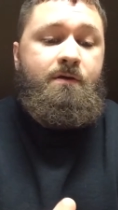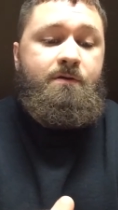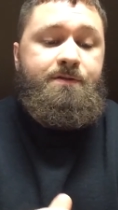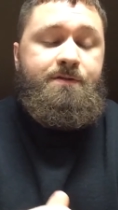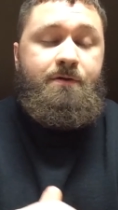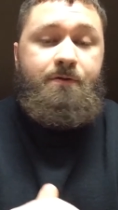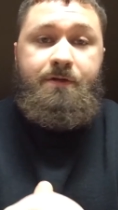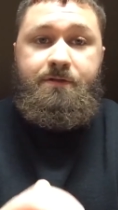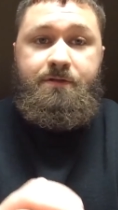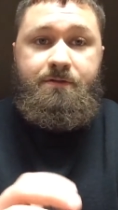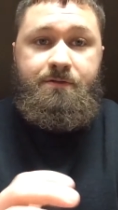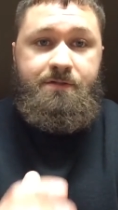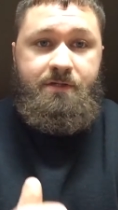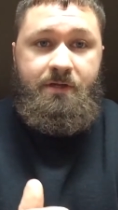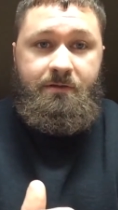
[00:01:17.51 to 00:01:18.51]
It's only
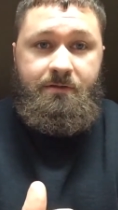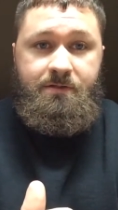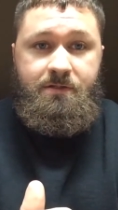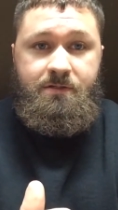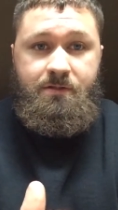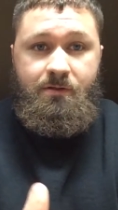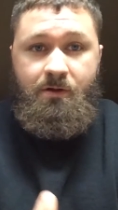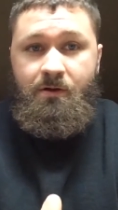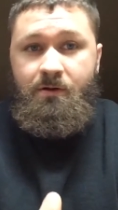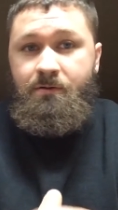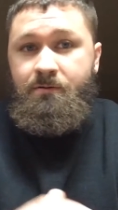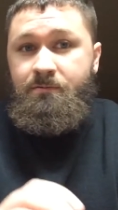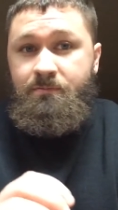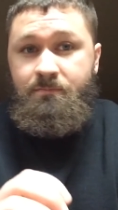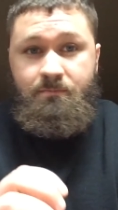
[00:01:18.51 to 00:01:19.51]
two sentences
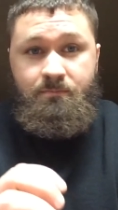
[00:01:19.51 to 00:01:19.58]
long,